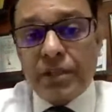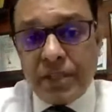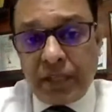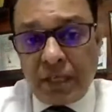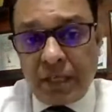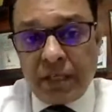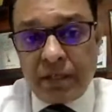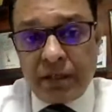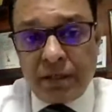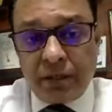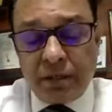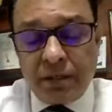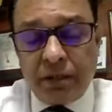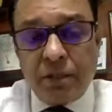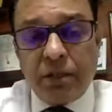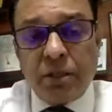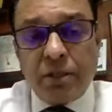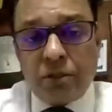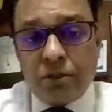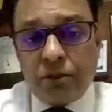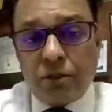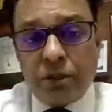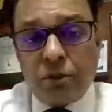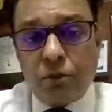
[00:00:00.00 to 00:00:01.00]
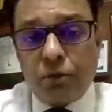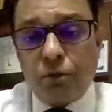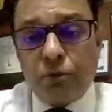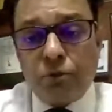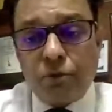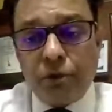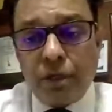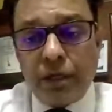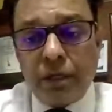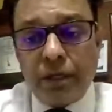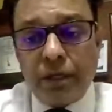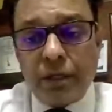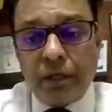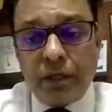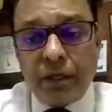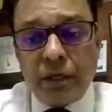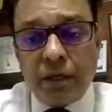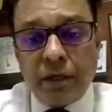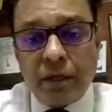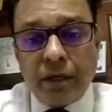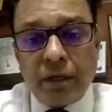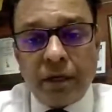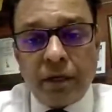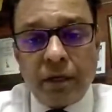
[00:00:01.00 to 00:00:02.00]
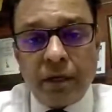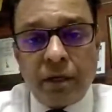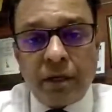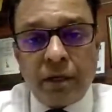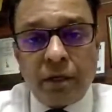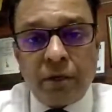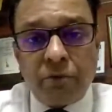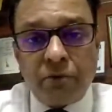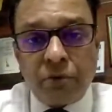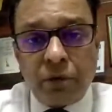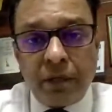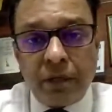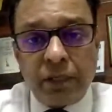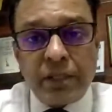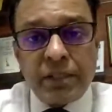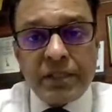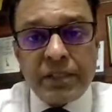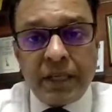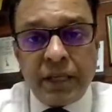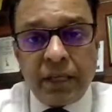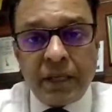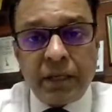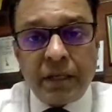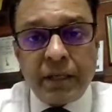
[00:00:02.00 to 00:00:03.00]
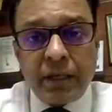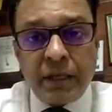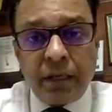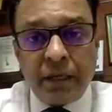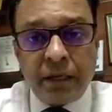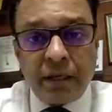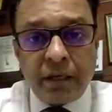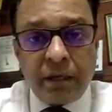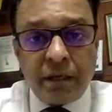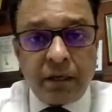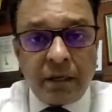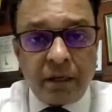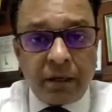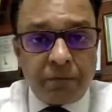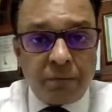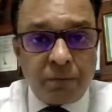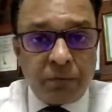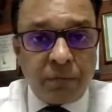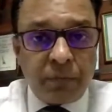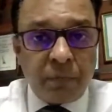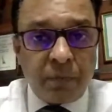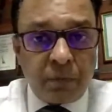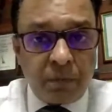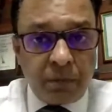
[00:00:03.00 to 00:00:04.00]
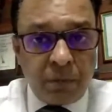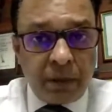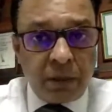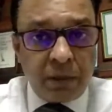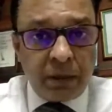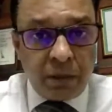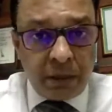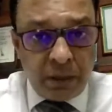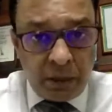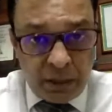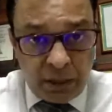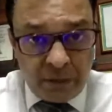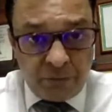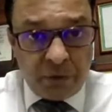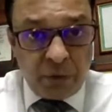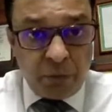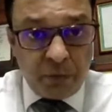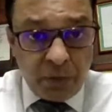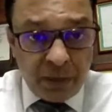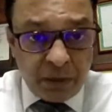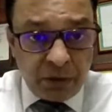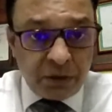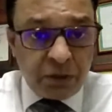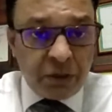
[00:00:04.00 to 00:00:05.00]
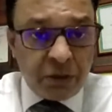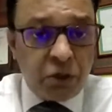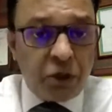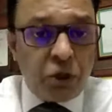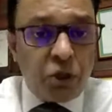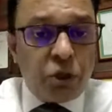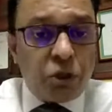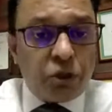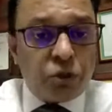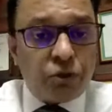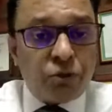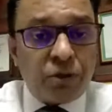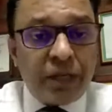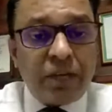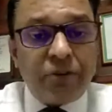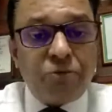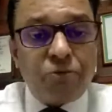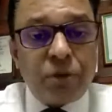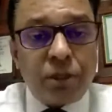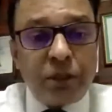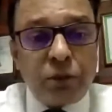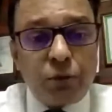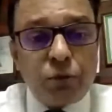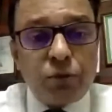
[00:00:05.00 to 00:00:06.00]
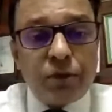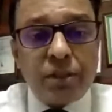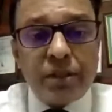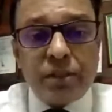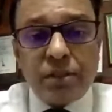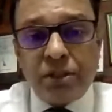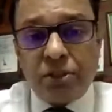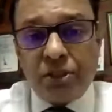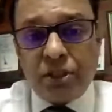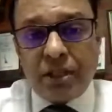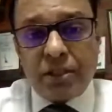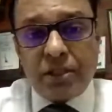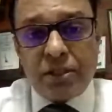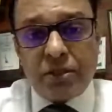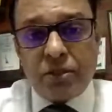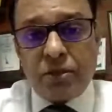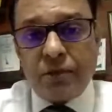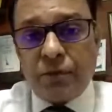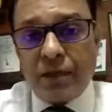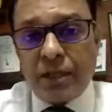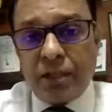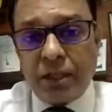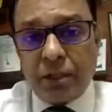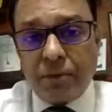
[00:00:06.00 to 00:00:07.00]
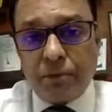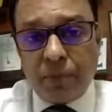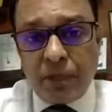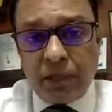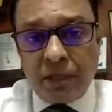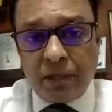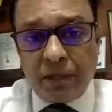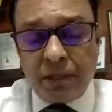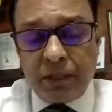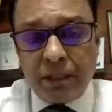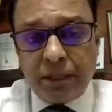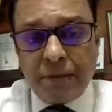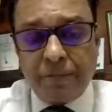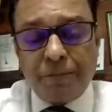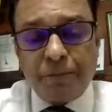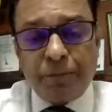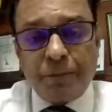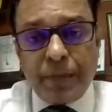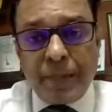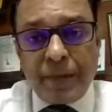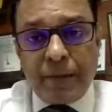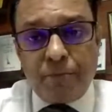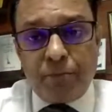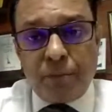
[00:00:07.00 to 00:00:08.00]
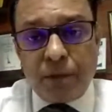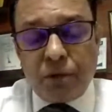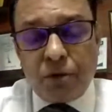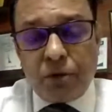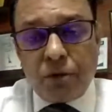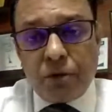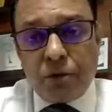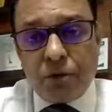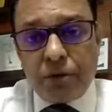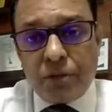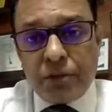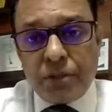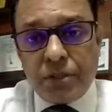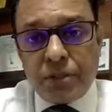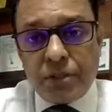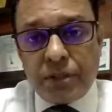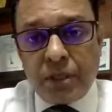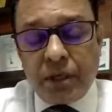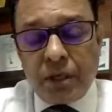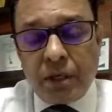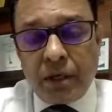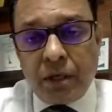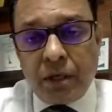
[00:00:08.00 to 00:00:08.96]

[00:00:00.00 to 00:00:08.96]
cycle. So they don't really release egg in every month. So that reduces the chances of getting pregnant, because